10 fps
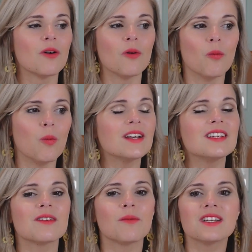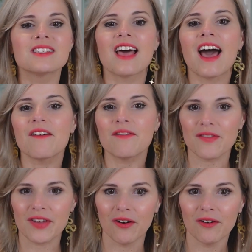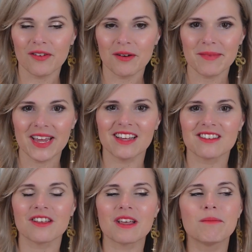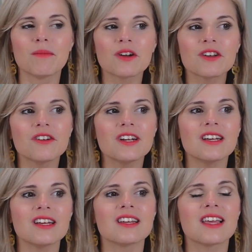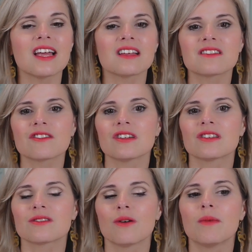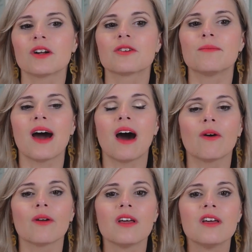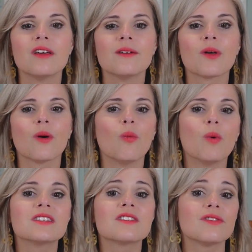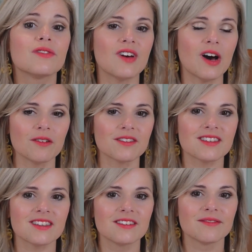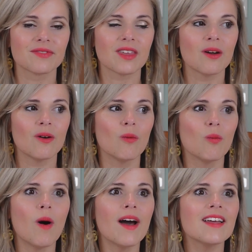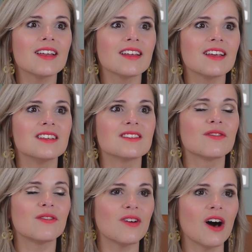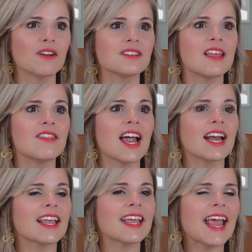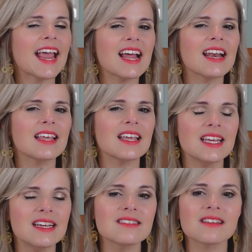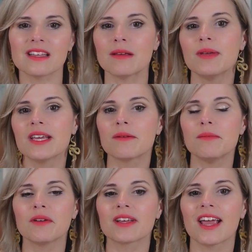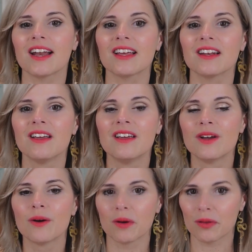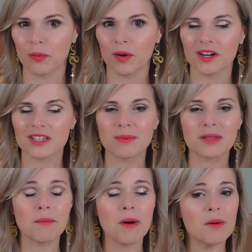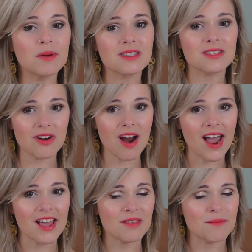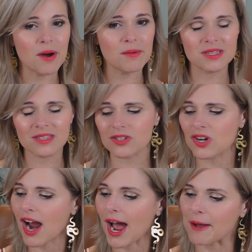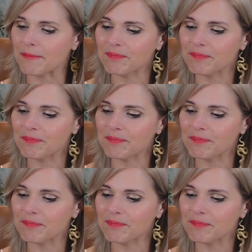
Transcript: what does what does that feel for me so like mercury in cancer is so much about what's felt what is felt and that can't easily be communicated with words but the poets try the poets try